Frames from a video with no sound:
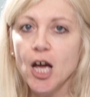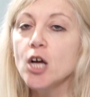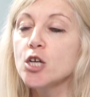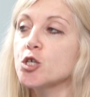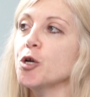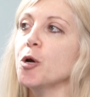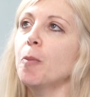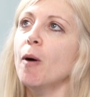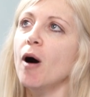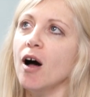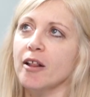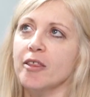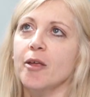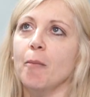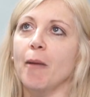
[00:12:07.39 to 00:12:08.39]
So your
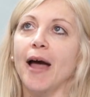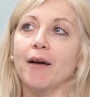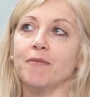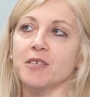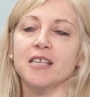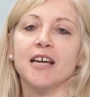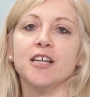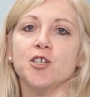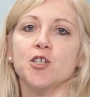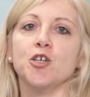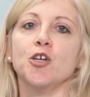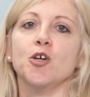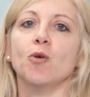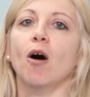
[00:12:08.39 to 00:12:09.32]
partner may have said to you,